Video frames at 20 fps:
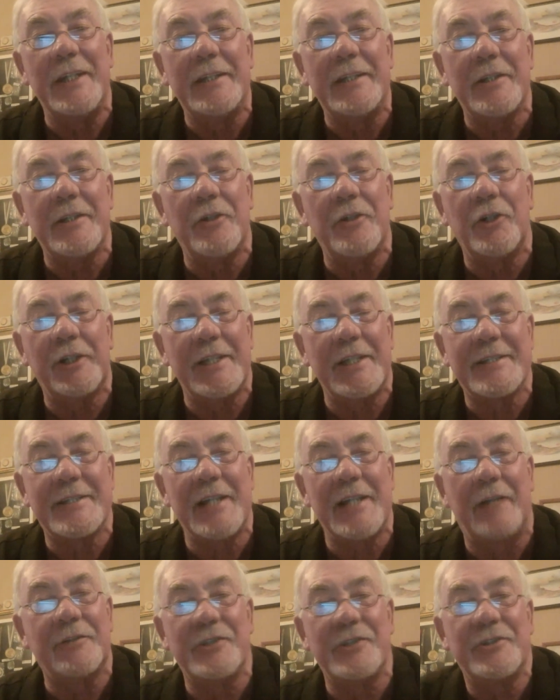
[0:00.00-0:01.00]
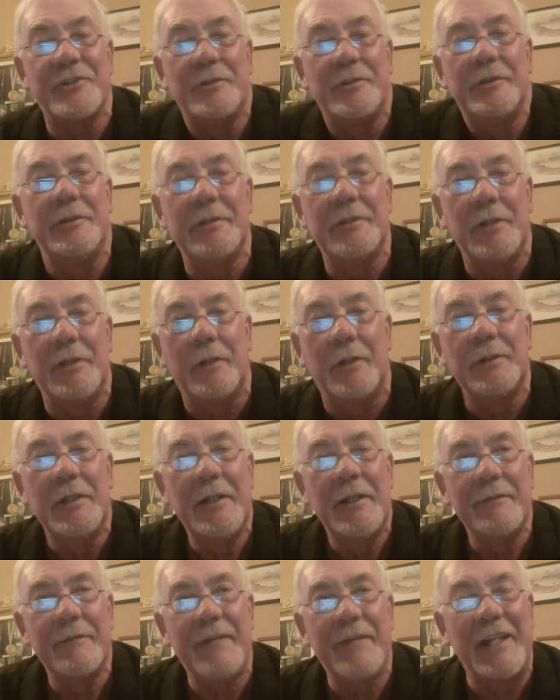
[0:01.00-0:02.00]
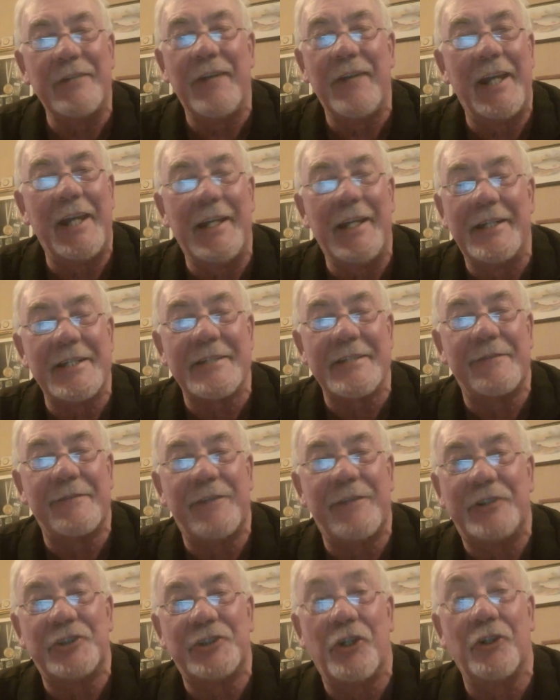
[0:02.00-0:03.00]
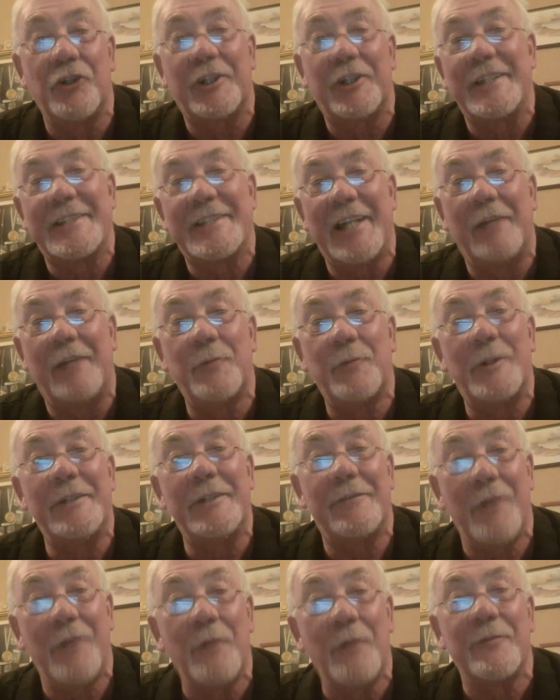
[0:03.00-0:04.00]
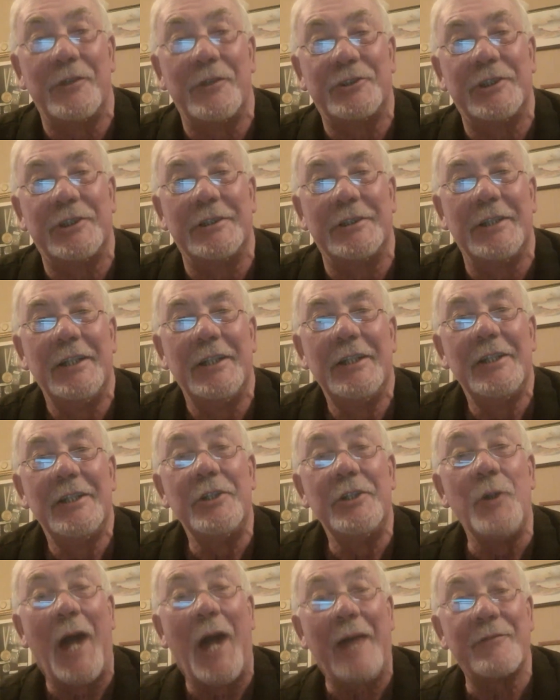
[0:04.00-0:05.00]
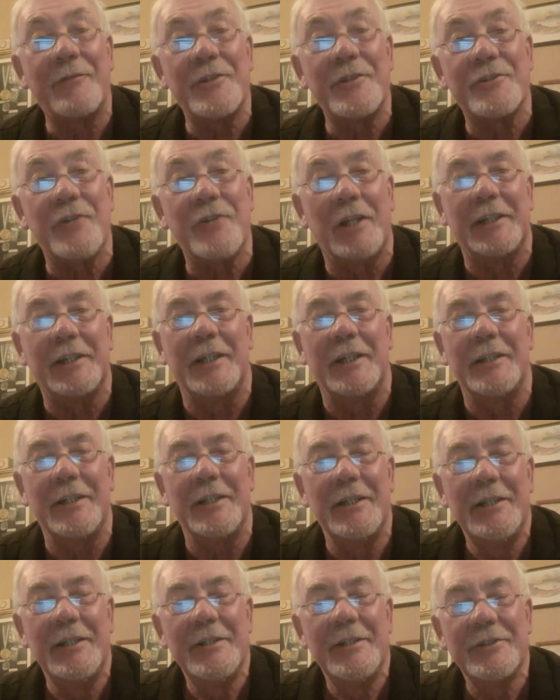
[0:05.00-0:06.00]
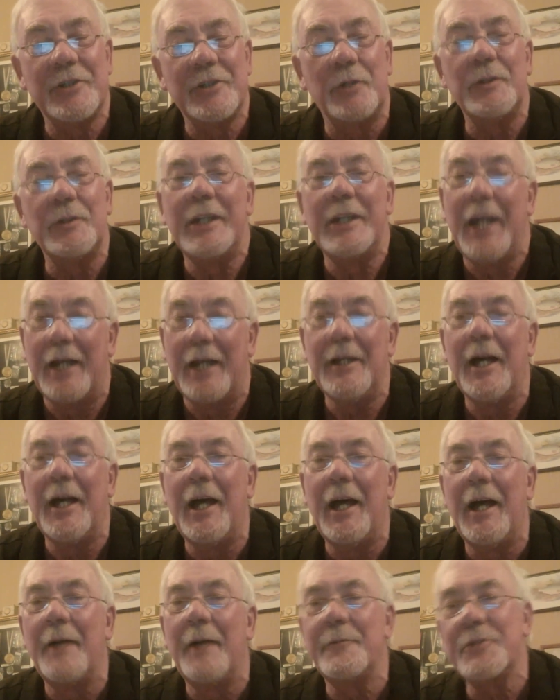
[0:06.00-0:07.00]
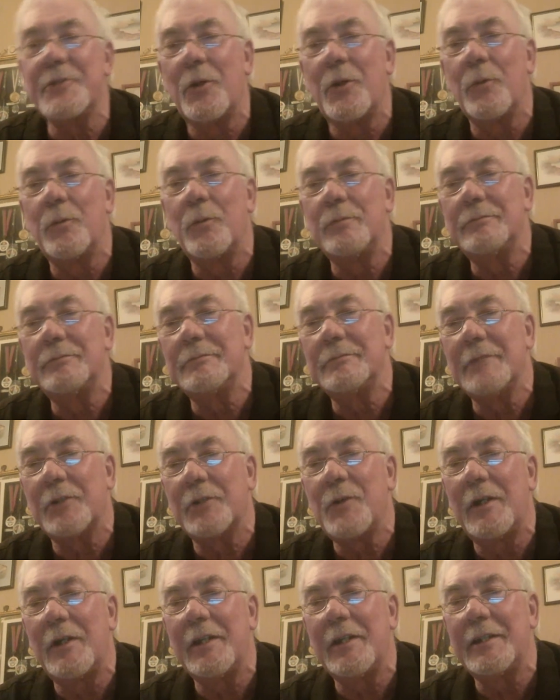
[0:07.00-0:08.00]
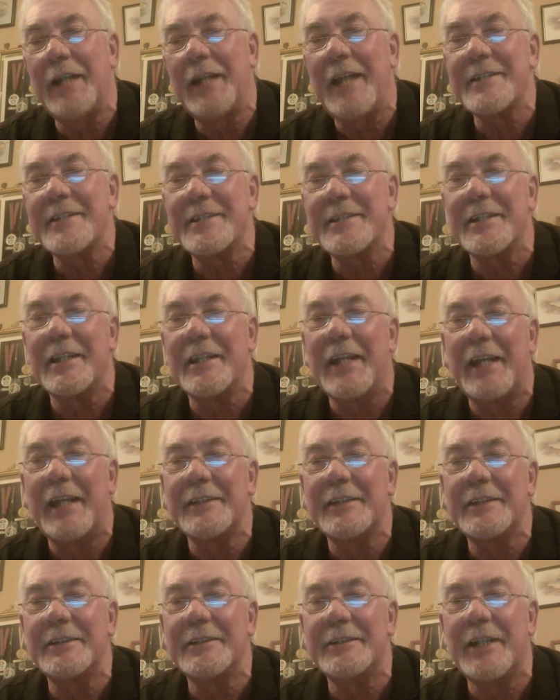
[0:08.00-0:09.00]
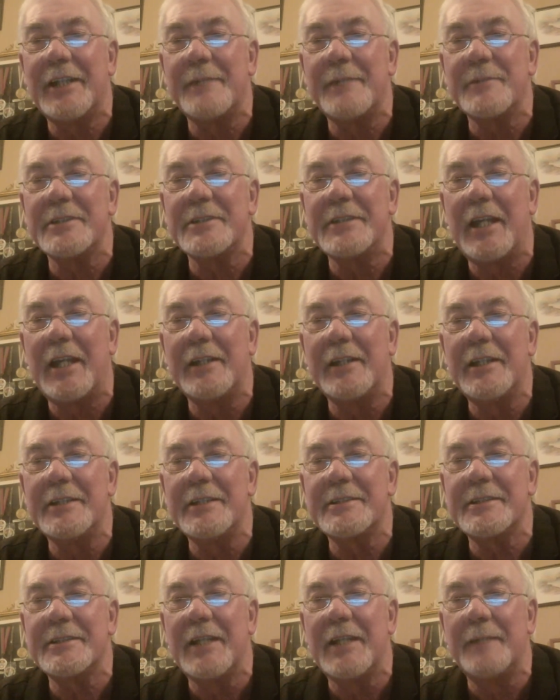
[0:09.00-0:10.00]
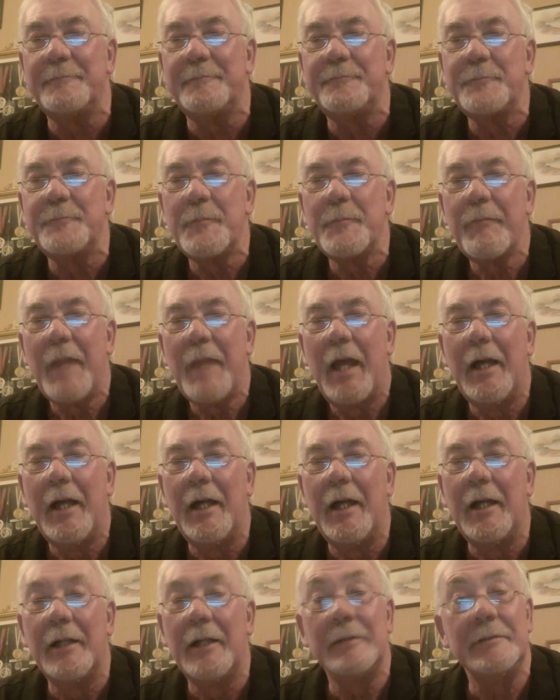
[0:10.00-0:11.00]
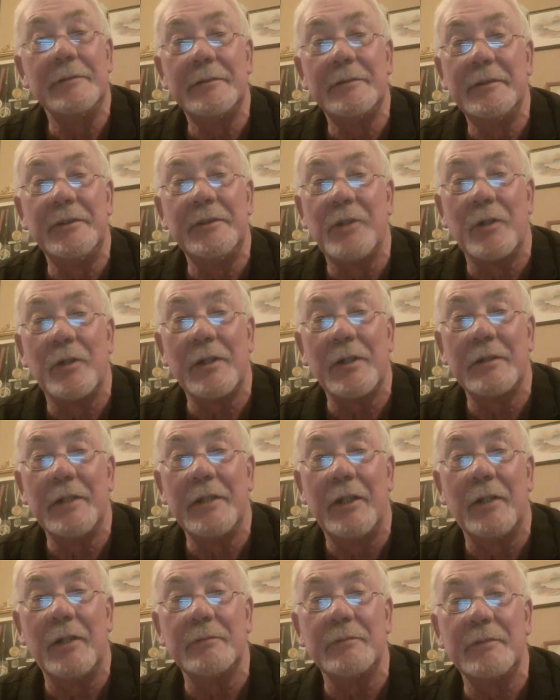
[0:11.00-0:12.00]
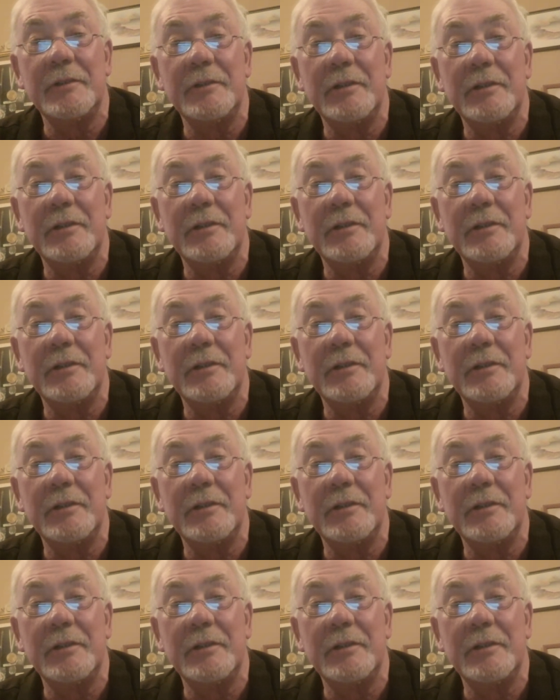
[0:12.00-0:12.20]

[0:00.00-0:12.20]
need to hook itself because you know very rarely does a fish hook itself when you're float fishing. You have to strike it. So yeah, so the answer to that, James, is yeah. It's you don't